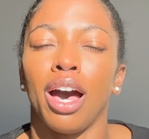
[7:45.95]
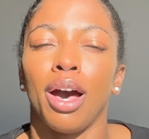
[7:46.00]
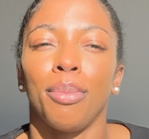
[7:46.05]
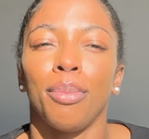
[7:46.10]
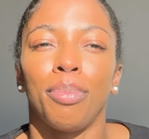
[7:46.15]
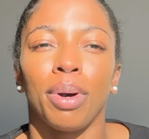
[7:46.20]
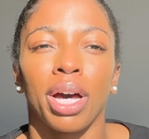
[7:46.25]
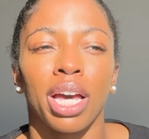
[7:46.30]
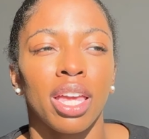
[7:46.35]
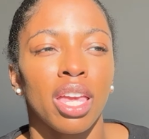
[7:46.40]

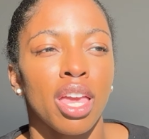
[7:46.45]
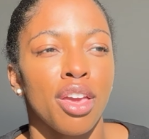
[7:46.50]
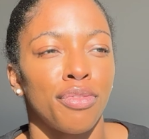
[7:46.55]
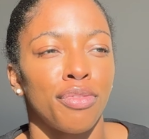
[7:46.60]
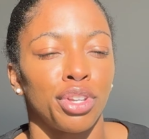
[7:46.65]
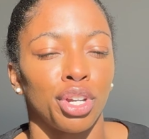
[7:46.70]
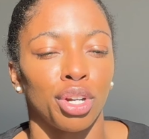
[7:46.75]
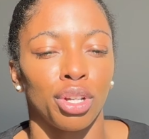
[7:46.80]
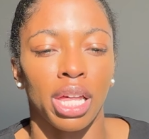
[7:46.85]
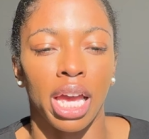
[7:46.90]
But if
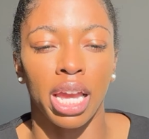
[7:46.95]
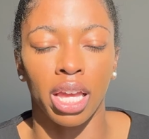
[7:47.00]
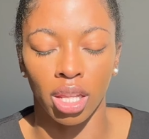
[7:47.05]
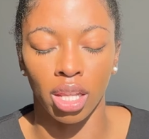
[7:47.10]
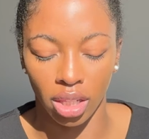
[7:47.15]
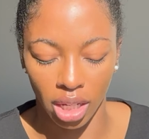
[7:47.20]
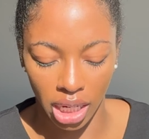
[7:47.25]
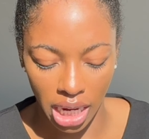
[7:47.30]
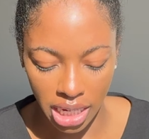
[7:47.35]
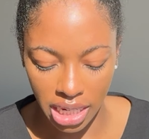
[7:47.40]
you're like
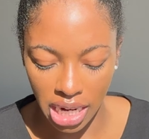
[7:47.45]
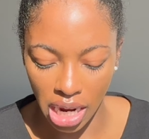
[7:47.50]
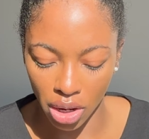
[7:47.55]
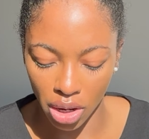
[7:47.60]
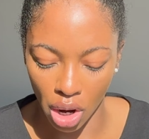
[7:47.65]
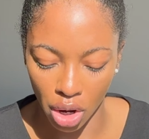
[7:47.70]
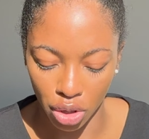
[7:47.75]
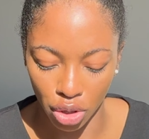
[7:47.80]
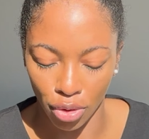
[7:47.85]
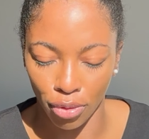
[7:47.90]
looking down
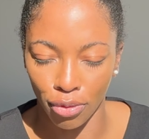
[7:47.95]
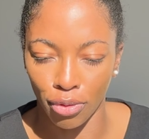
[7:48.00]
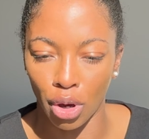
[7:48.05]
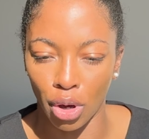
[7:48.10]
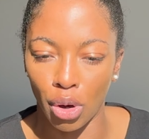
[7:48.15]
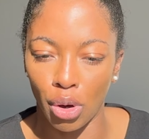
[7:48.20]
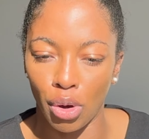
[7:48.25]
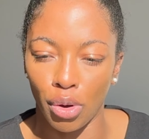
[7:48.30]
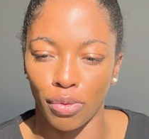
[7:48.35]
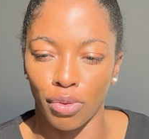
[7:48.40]
on your
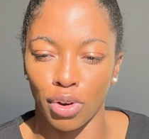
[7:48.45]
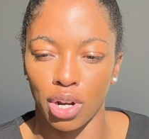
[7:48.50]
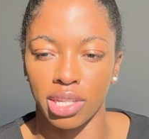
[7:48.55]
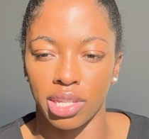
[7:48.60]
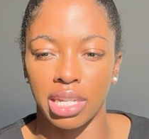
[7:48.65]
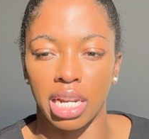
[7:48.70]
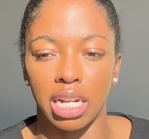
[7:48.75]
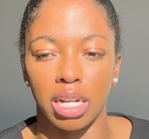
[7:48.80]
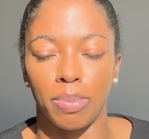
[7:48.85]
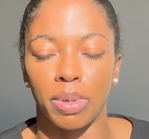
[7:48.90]
phone for
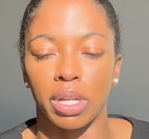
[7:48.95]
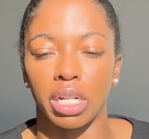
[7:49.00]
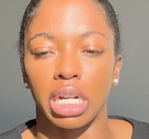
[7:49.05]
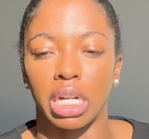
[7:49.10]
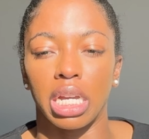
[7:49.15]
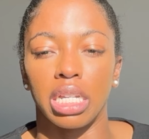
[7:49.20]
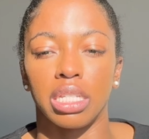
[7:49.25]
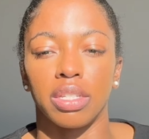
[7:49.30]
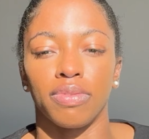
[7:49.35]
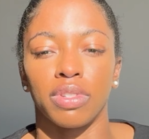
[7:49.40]
extended
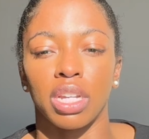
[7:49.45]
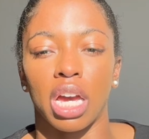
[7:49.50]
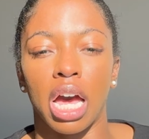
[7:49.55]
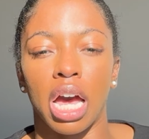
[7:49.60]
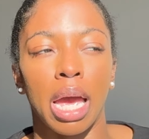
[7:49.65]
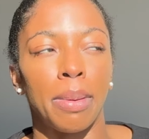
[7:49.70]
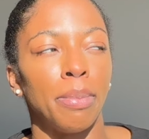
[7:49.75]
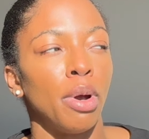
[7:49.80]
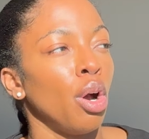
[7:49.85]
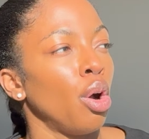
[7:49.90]
periods of
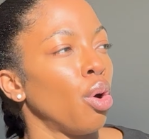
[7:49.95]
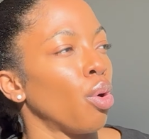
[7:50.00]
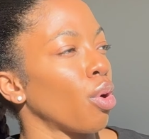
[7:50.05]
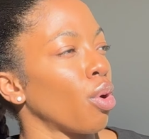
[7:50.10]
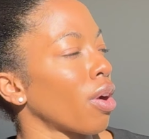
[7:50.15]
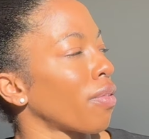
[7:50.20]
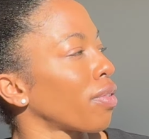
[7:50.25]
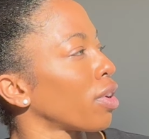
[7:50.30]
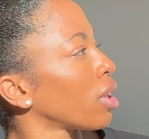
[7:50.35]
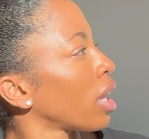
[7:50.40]
time, or
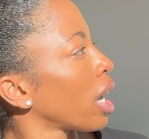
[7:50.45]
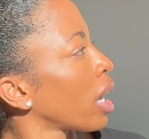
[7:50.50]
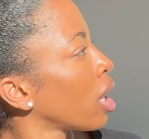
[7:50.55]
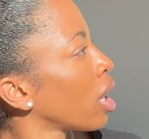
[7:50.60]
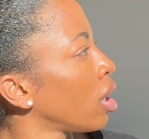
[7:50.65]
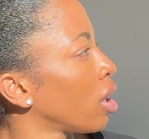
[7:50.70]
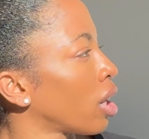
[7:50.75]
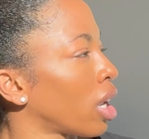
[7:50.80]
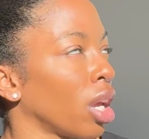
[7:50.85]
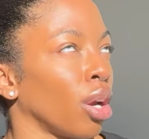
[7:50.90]
if you're like
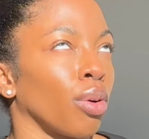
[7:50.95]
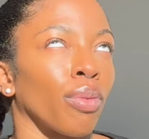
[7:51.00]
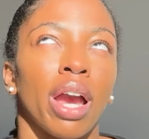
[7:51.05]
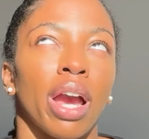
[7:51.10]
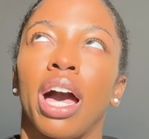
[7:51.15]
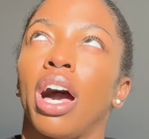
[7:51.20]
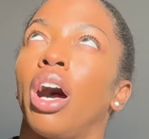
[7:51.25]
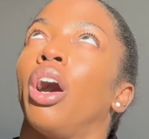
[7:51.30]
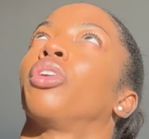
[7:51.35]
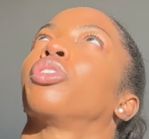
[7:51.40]
looking
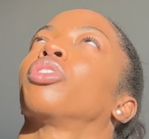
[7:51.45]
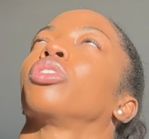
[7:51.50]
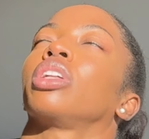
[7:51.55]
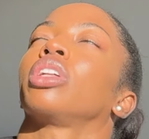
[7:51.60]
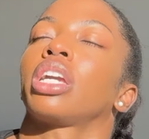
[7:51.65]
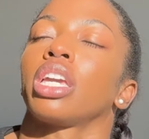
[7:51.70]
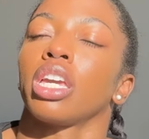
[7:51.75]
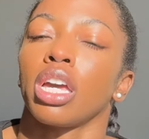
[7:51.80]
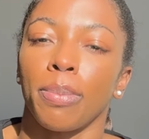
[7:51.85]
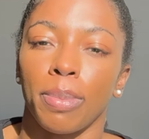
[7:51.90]
around or
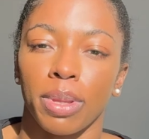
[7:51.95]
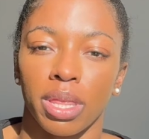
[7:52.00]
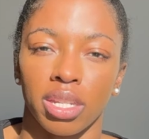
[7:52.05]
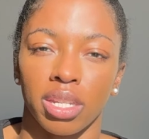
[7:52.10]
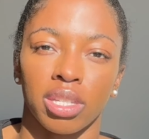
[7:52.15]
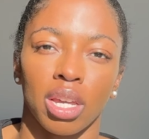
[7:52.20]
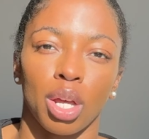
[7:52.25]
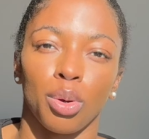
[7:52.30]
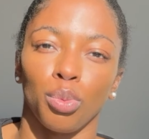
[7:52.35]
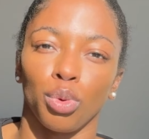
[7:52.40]
looking up at the
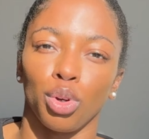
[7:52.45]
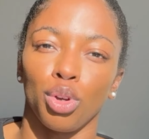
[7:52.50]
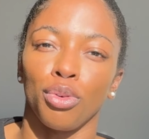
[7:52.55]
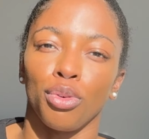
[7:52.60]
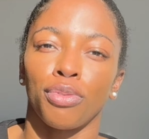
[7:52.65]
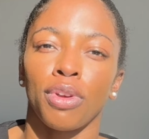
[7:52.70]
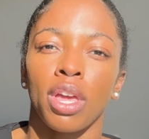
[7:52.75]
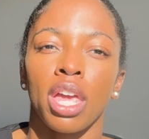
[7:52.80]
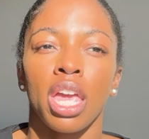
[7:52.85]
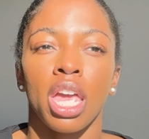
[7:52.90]
sunroof,
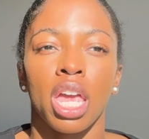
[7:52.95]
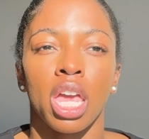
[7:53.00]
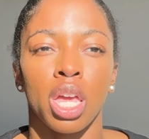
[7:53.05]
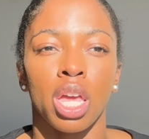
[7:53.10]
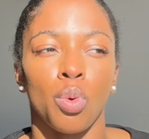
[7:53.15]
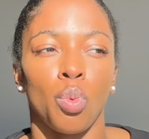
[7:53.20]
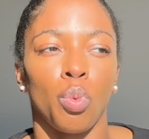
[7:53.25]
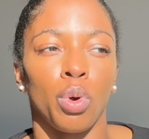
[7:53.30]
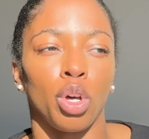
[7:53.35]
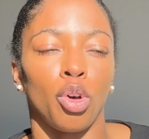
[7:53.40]

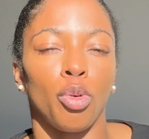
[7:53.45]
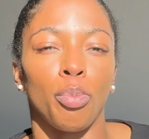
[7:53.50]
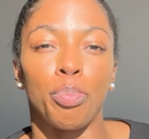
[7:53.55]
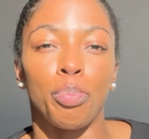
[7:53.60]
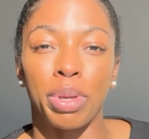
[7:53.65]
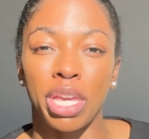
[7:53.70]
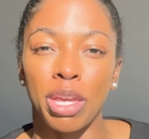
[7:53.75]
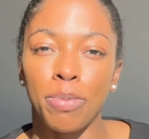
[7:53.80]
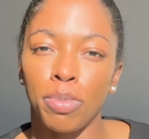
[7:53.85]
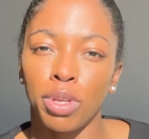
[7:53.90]
it will
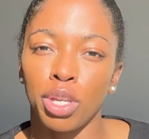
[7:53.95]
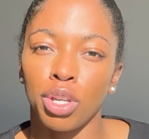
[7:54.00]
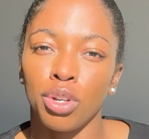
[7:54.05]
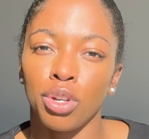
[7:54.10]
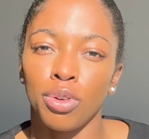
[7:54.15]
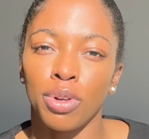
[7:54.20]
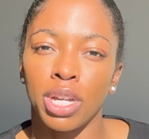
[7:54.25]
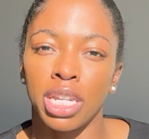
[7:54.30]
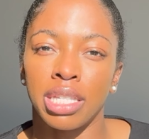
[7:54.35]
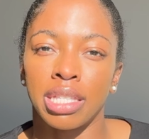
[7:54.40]
beep
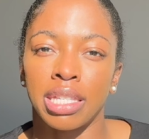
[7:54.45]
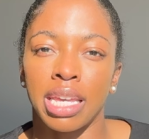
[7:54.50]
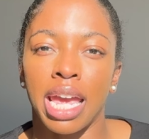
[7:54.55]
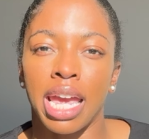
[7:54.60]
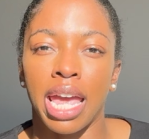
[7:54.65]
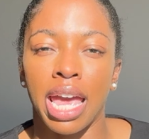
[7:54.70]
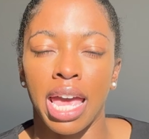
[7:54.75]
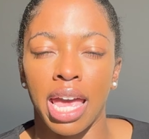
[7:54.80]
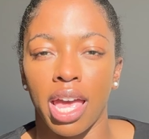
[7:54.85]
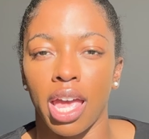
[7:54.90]
you and say,
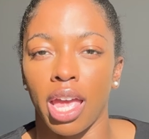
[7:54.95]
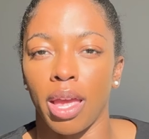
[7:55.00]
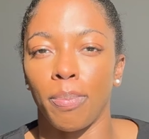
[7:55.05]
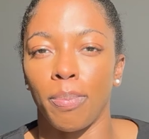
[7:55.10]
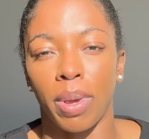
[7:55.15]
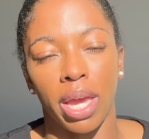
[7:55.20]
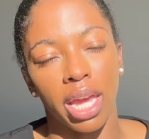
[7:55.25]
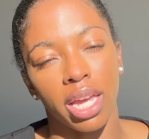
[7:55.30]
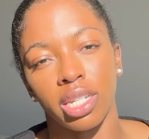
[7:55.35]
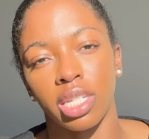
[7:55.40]
hey,
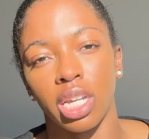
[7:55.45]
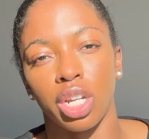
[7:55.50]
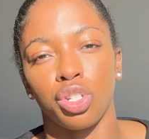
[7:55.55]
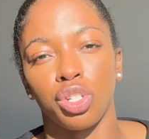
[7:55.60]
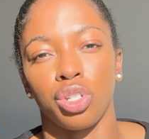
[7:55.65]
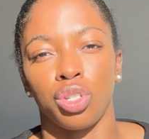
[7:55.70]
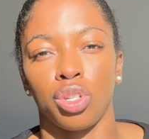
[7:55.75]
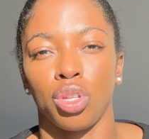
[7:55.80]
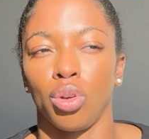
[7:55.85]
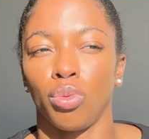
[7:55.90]
pay attention
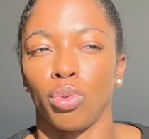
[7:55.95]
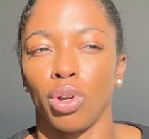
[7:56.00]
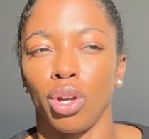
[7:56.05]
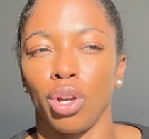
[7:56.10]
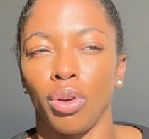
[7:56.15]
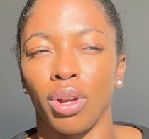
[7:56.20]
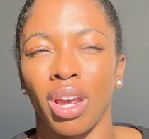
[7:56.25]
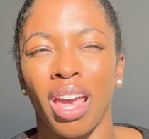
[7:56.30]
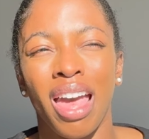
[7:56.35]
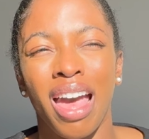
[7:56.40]
to the
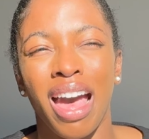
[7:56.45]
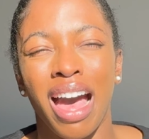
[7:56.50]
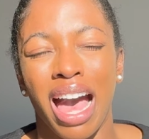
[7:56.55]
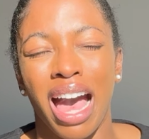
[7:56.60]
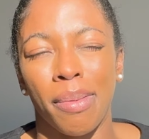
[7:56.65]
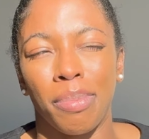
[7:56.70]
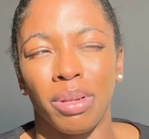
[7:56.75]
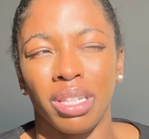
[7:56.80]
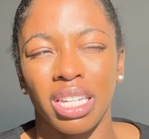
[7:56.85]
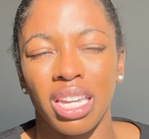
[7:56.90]
road. I
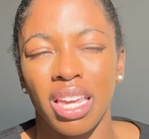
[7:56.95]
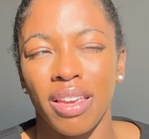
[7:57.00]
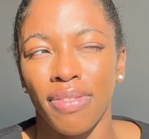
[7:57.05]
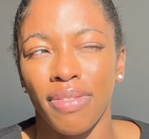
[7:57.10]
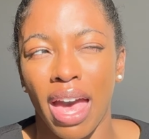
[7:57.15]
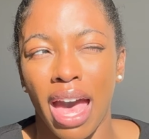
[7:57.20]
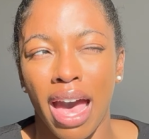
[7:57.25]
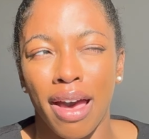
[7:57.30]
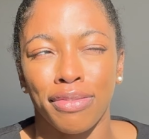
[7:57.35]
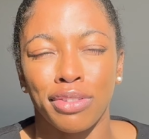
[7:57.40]
believe
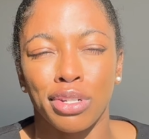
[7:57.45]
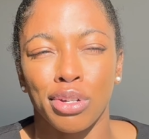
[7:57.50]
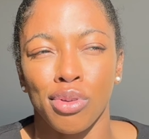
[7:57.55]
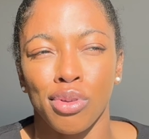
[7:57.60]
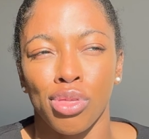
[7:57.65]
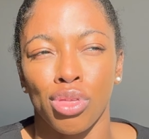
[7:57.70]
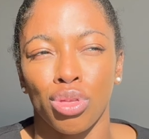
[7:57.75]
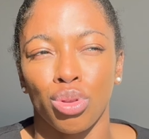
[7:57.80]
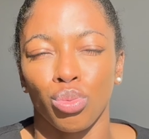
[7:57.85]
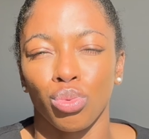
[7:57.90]
after
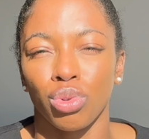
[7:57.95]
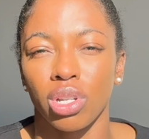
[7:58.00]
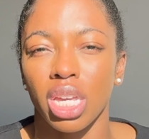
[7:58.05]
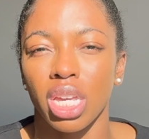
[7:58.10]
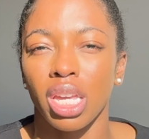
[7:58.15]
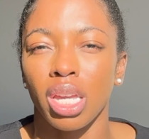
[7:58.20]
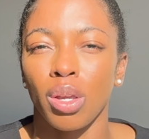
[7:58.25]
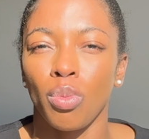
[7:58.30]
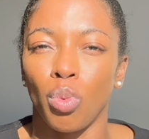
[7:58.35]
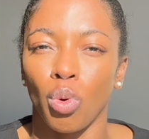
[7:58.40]

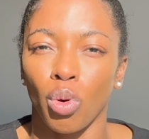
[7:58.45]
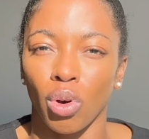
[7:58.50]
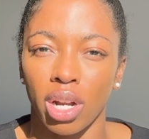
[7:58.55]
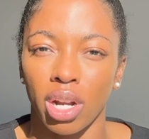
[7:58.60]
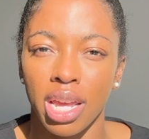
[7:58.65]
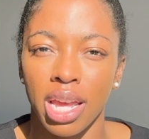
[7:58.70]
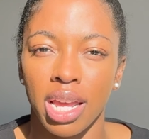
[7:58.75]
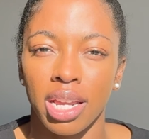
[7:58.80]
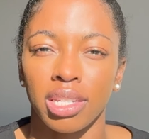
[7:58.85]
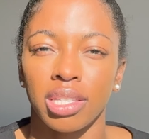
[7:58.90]
3
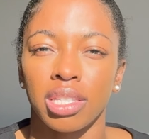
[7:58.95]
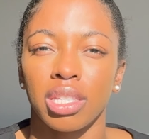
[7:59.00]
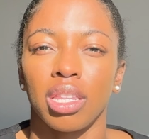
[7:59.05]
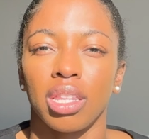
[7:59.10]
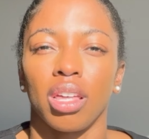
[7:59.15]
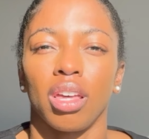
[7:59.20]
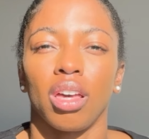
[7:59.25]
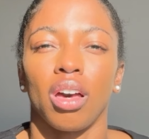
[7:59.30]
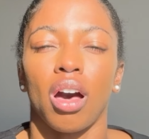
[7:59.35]
warnings, the